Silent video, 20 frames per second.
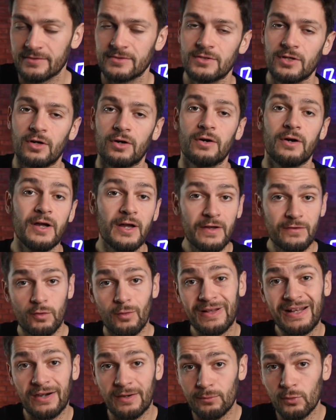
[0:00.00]
So if you
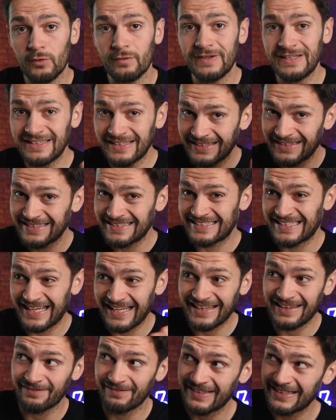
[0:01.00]
wanna remove it,
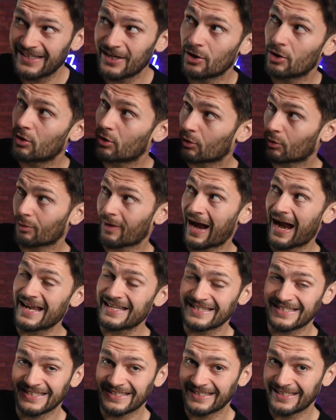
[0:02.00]
check the video right
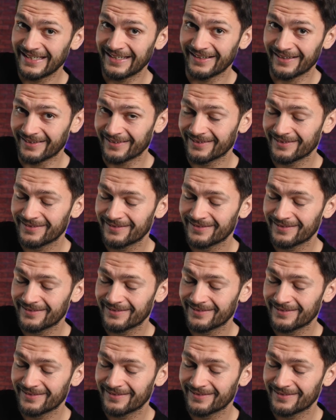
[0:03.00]
here.